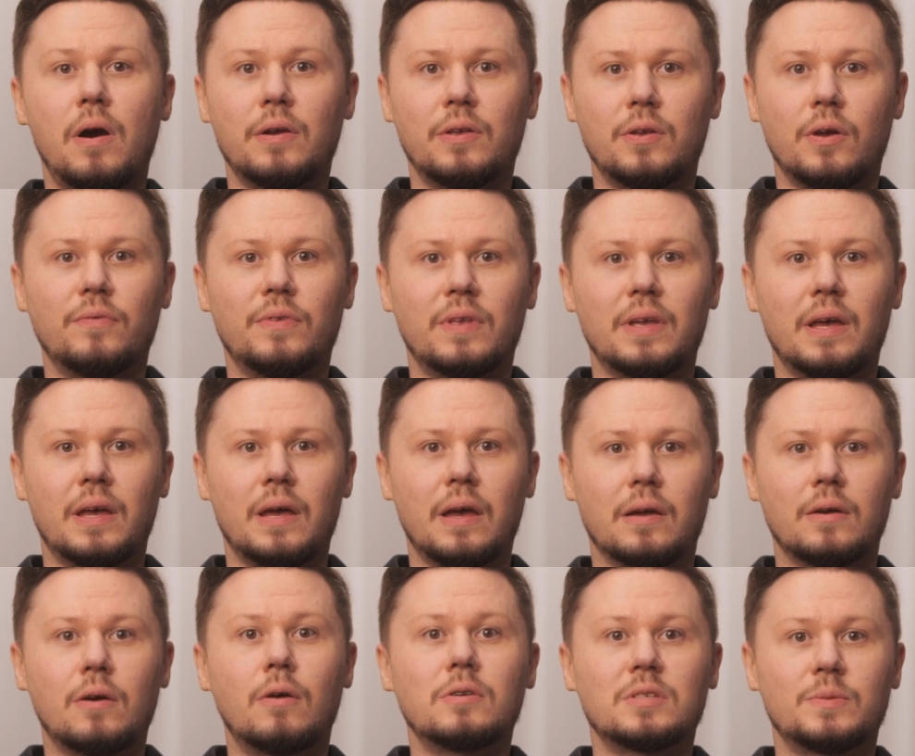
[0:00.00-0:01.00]
of the
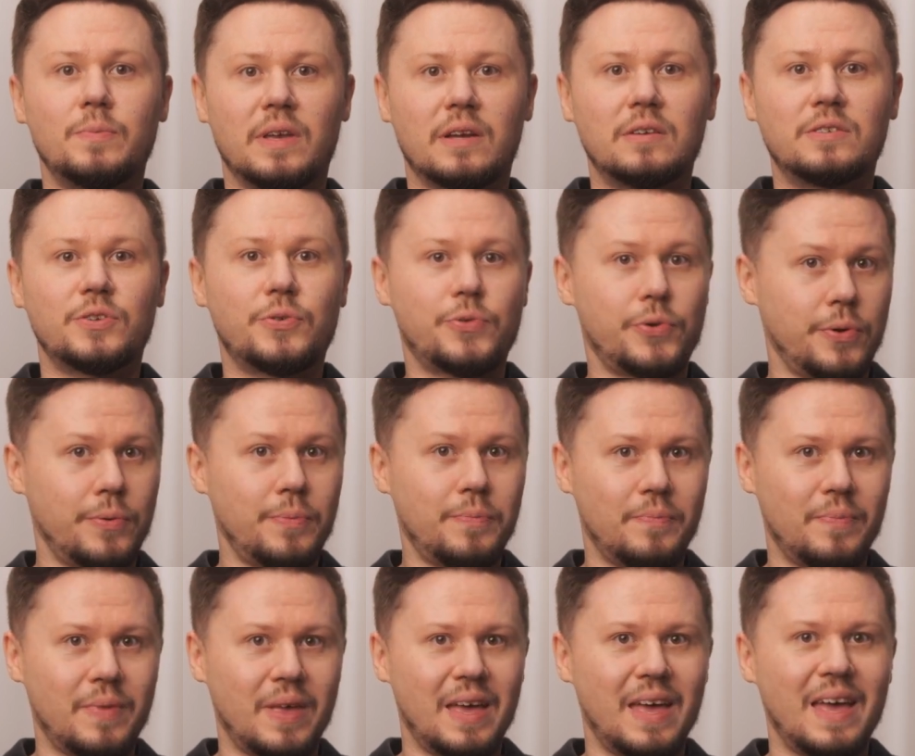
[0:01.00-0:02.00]
Course Makers crew,
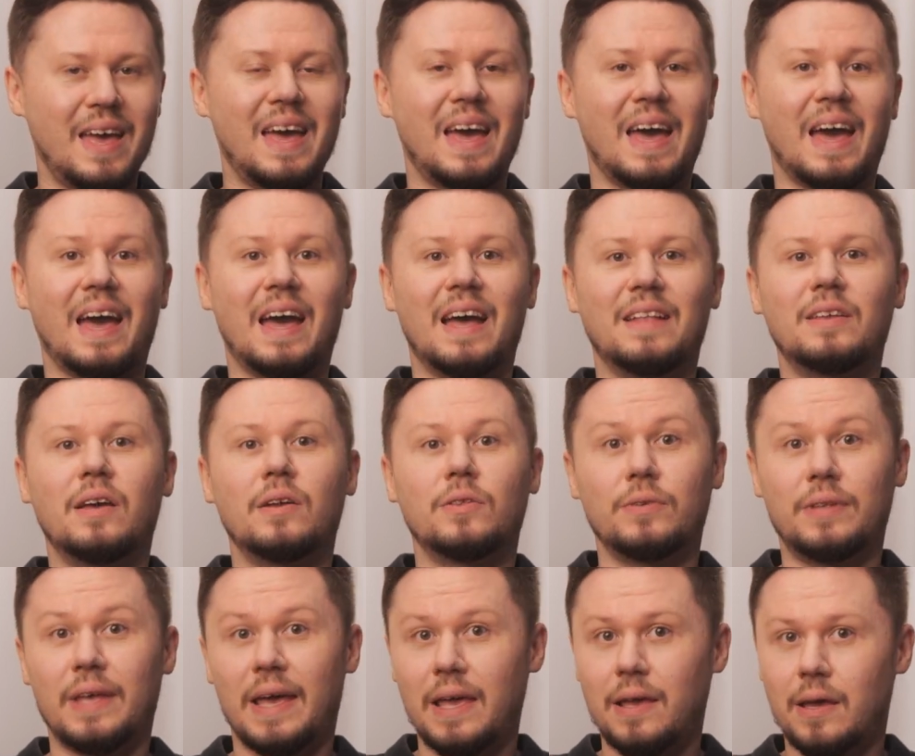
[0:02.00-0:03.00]
and
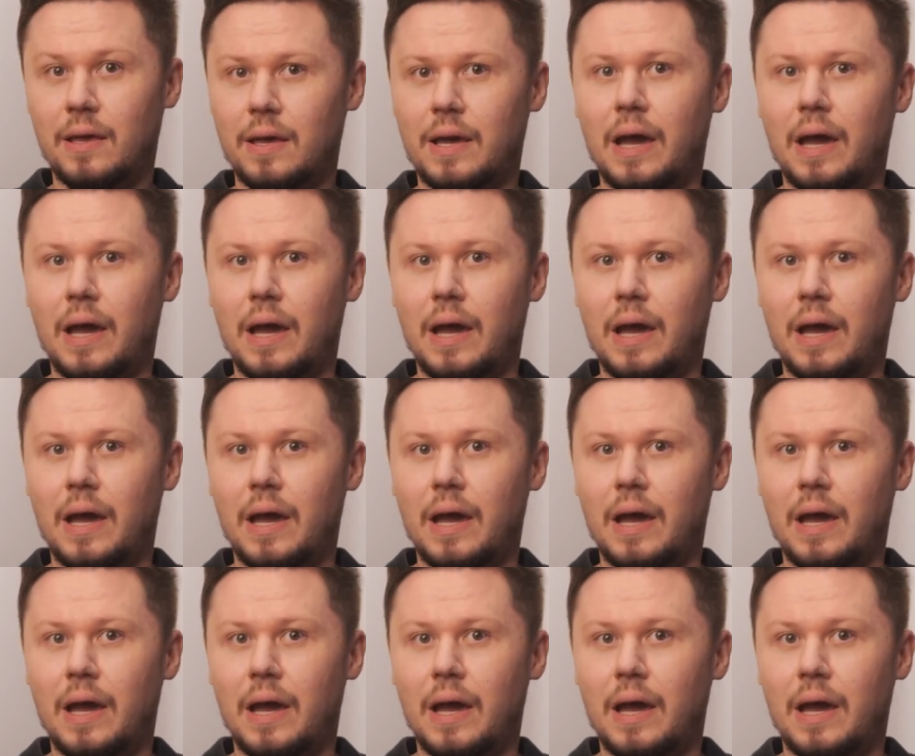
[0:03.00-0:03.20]
today